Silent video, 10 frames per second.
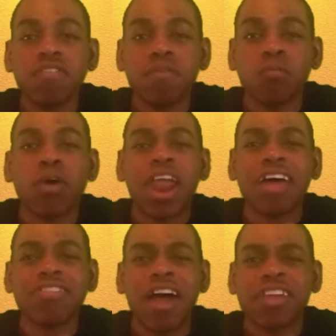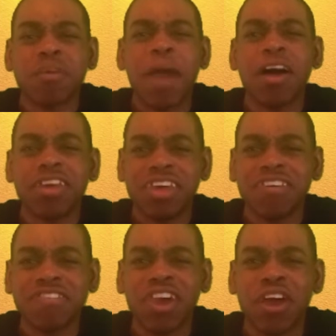what I liked about
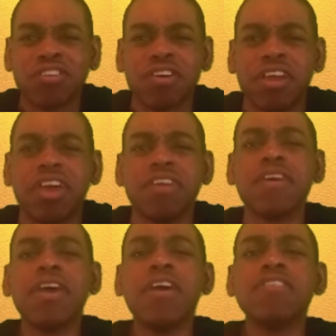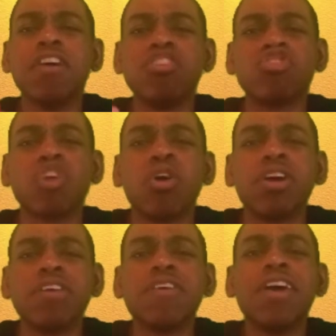his character is they showed
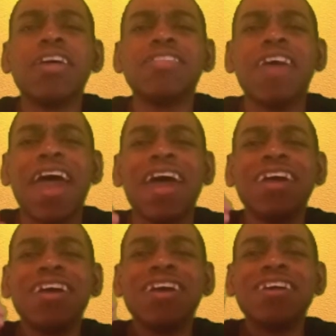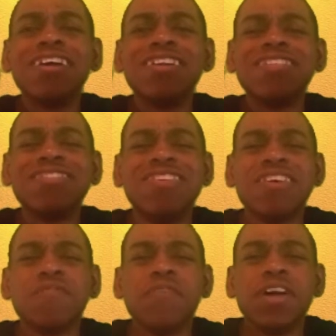us that
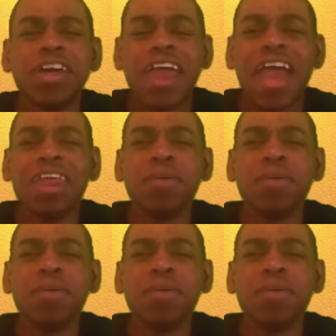this villain had